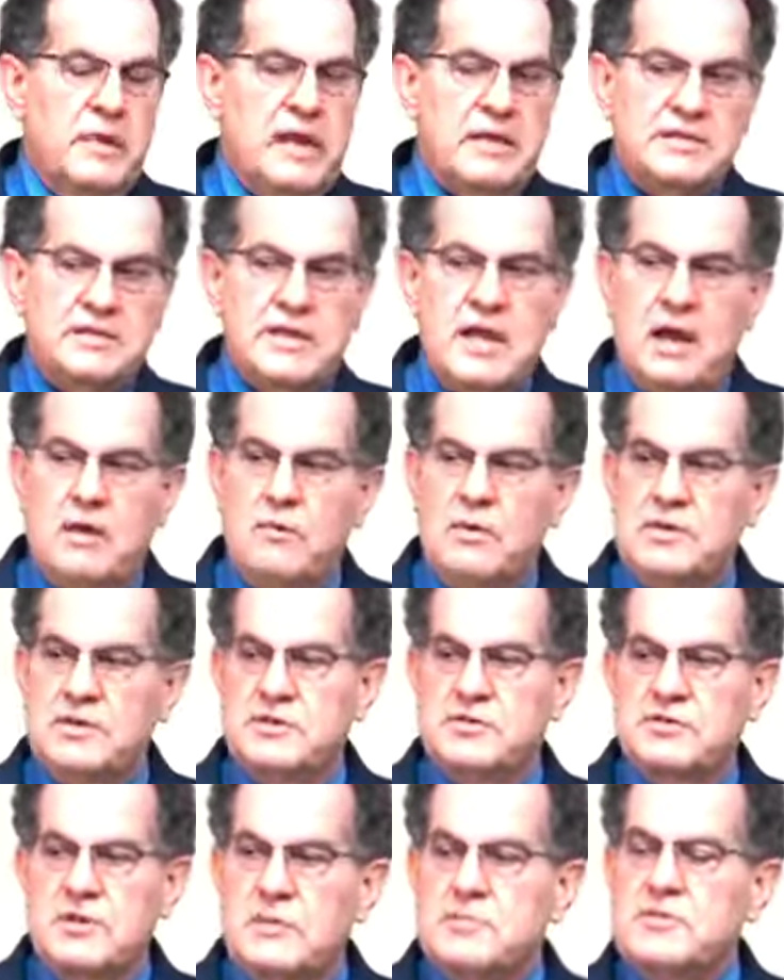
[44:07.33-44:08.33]
That's not what
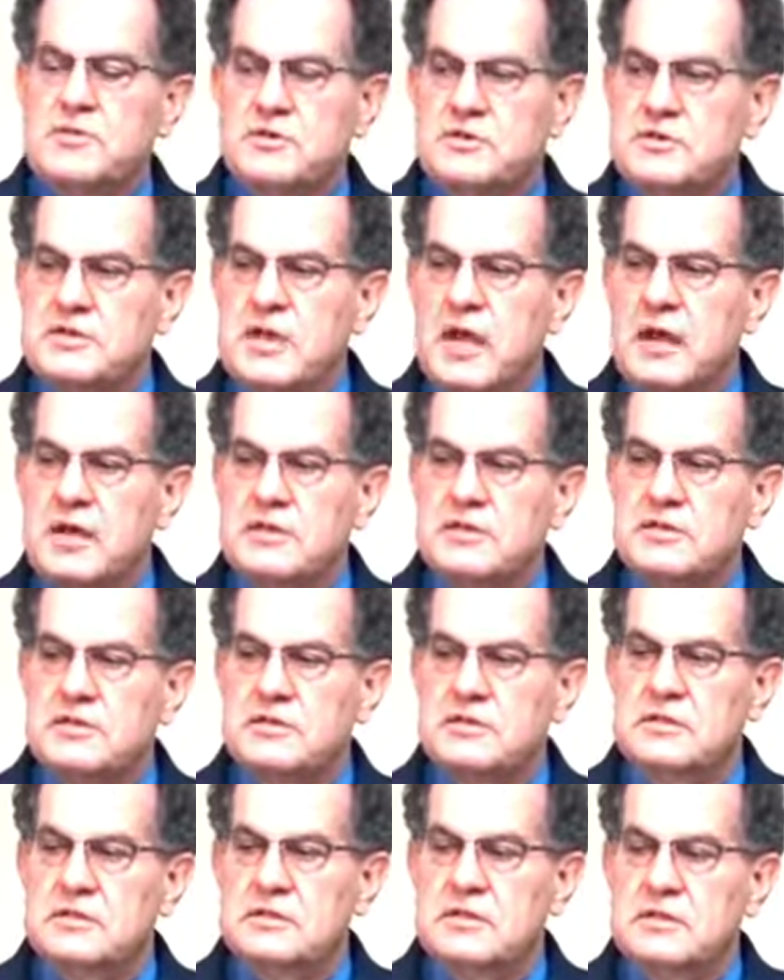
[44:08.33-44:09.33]
the scriptures
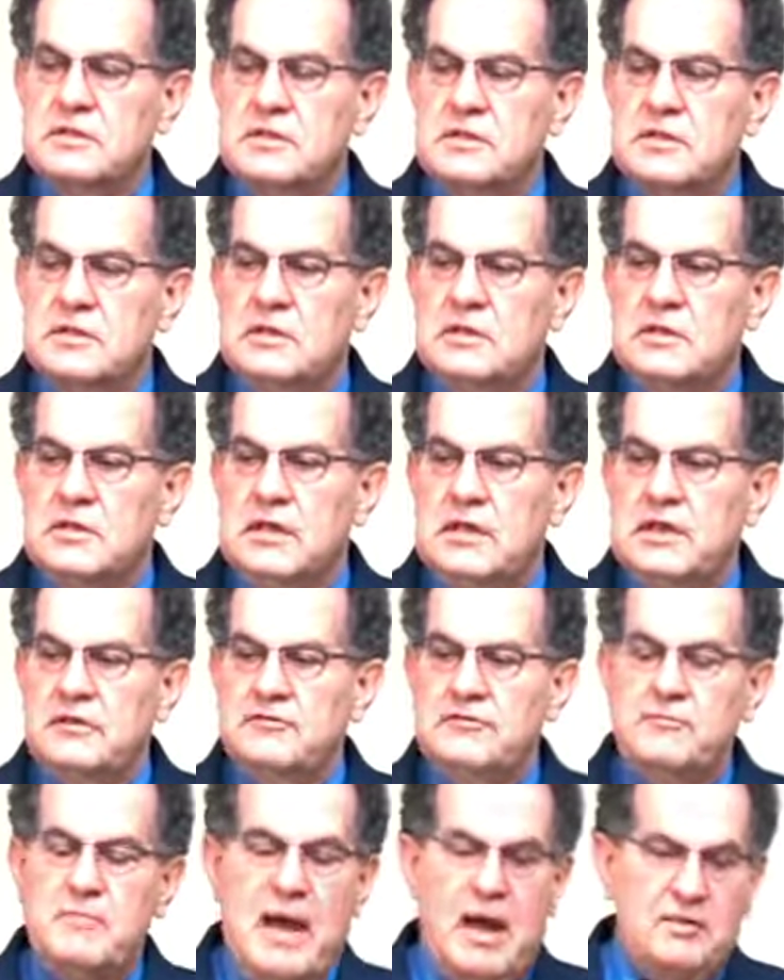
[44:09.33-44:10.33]
says.
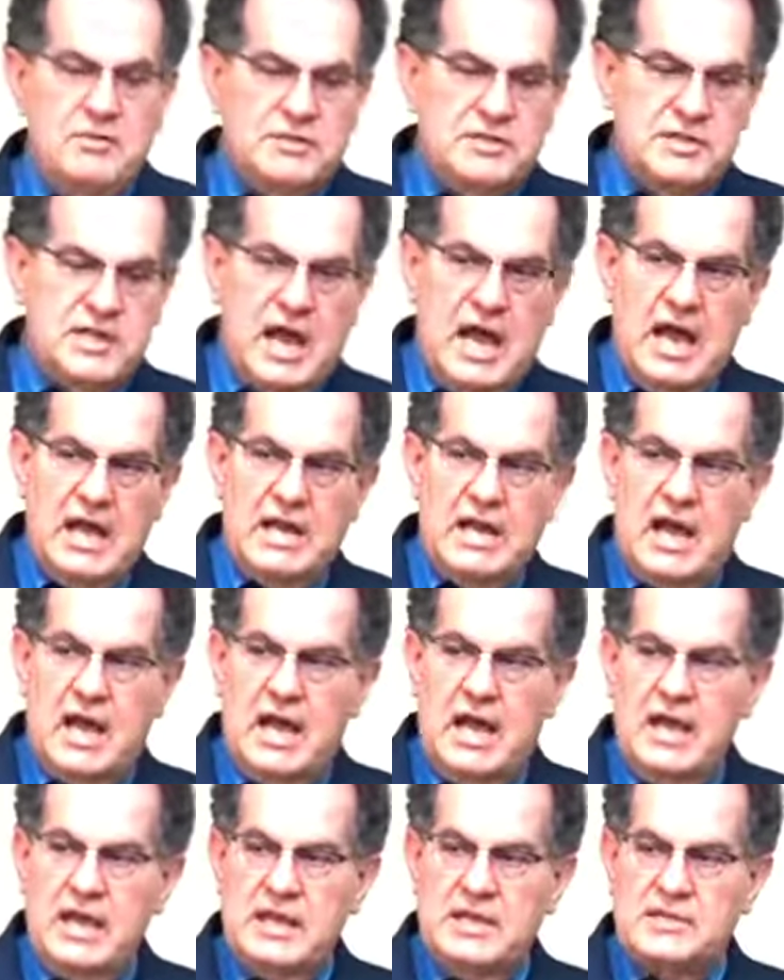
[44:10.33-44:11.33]
If Mount
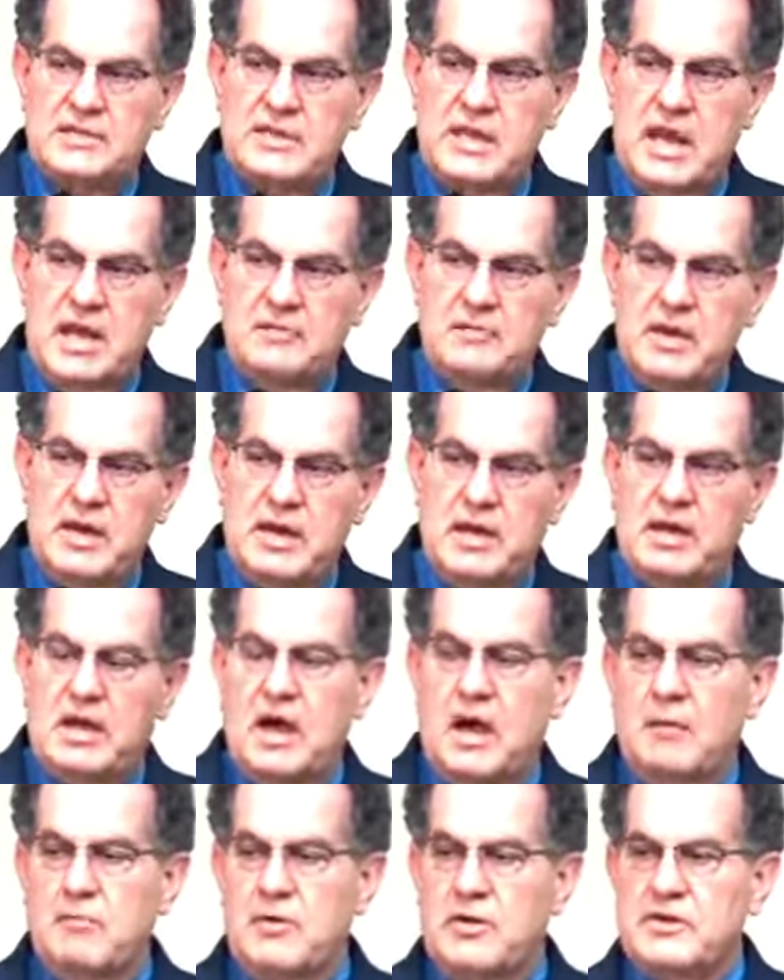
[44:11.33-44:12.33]
Sinai has not been
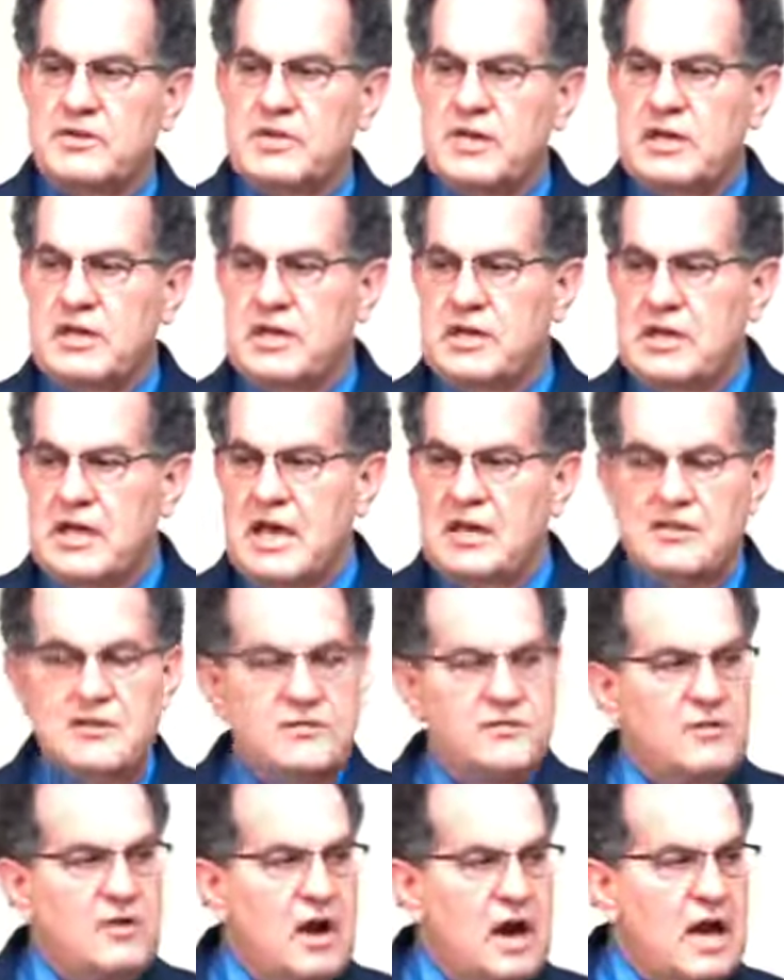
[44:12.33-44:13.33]
accomplished in the death
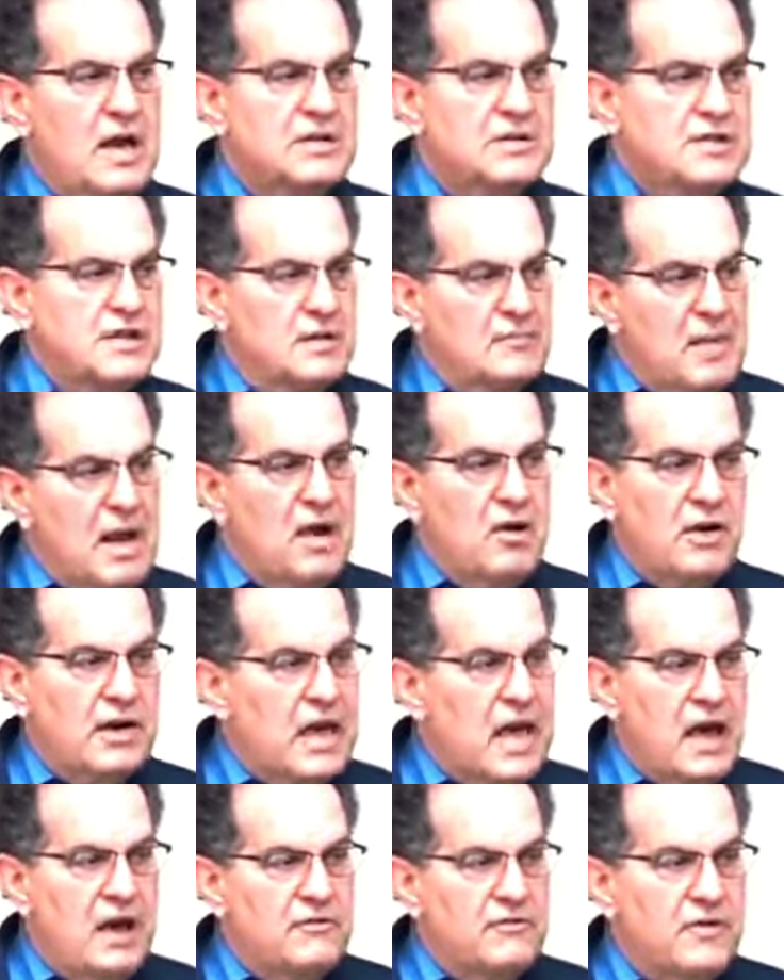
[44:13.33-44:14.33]
of Christ on
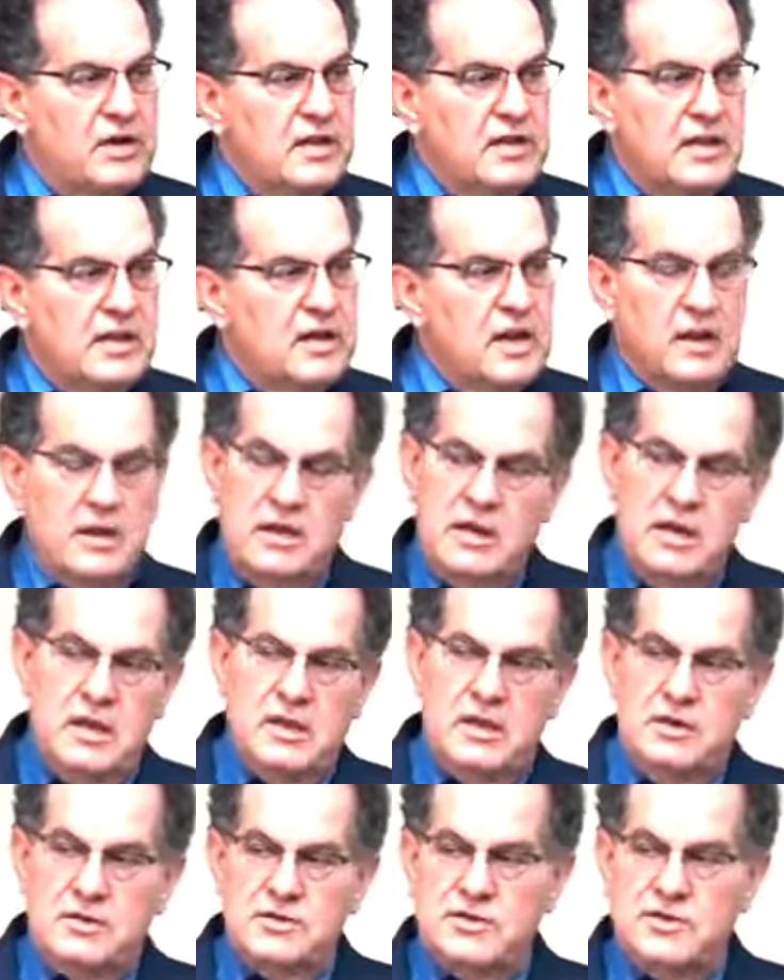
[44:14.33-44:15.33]
Mount Calvary, then
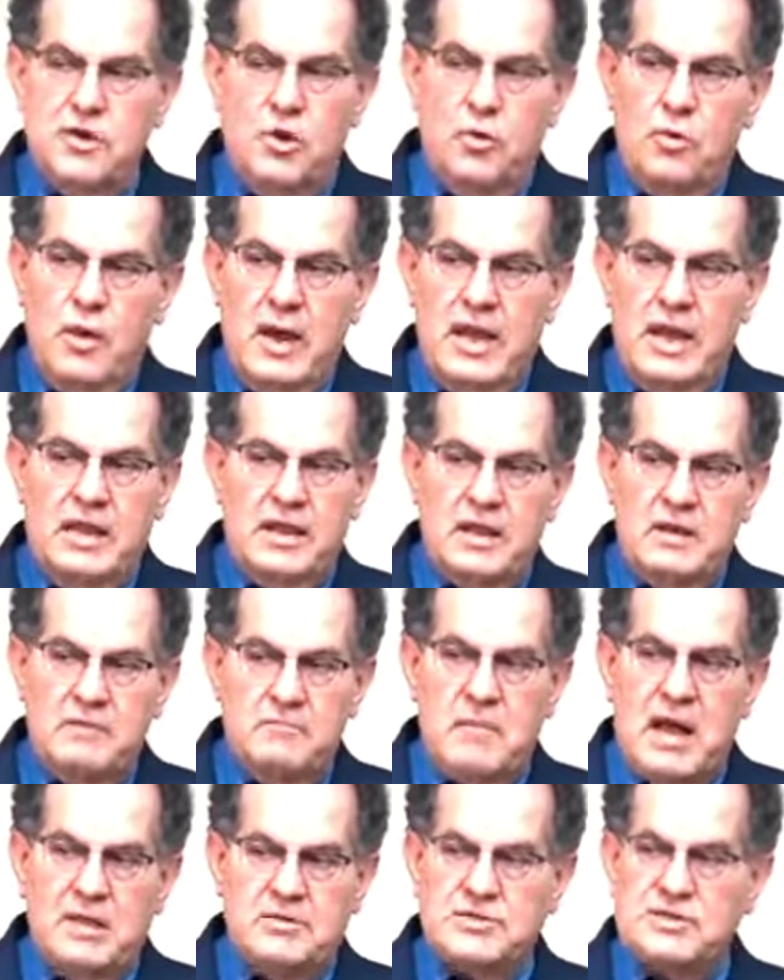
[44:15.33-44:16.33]
there's no way
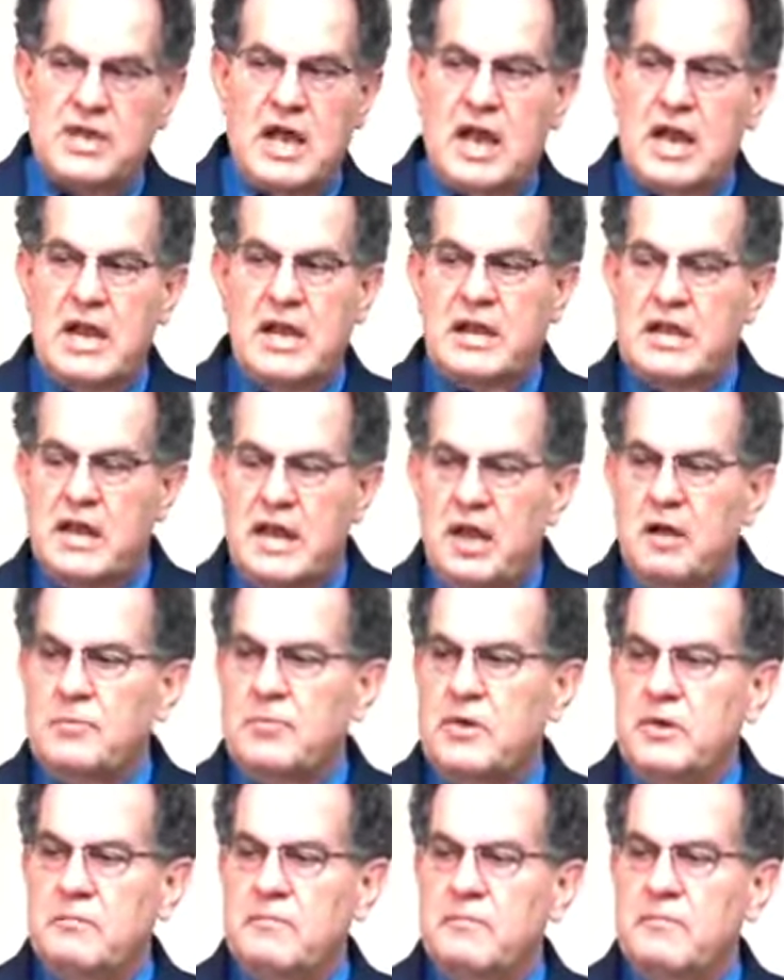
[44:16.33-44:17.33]
that Mount Sinai can
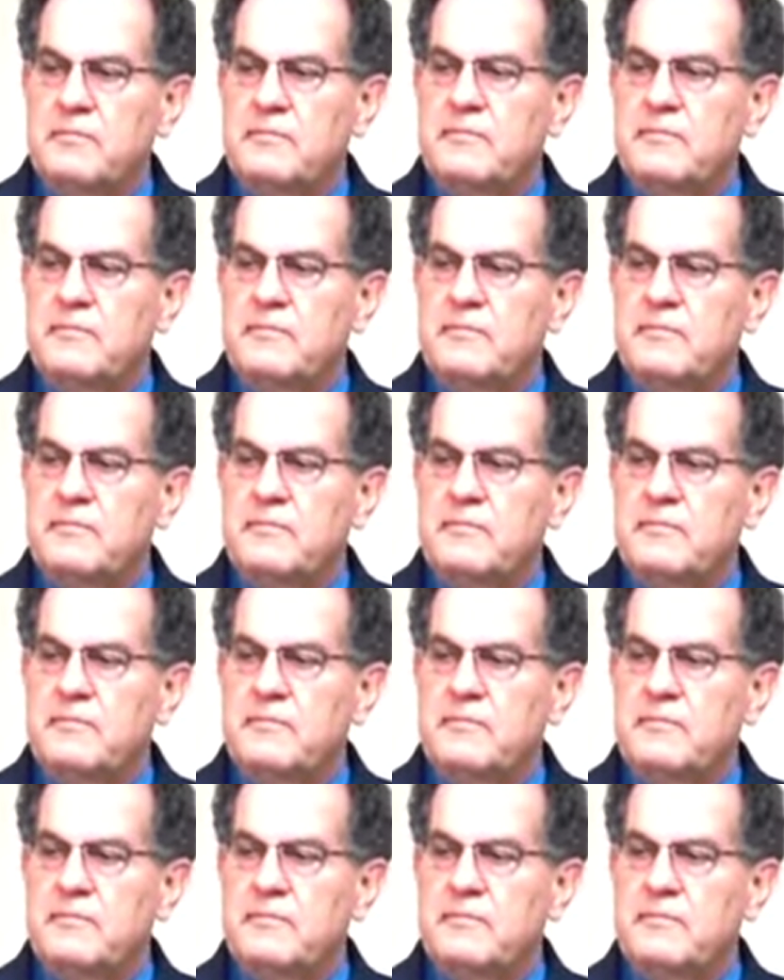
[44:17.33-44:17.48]
help you.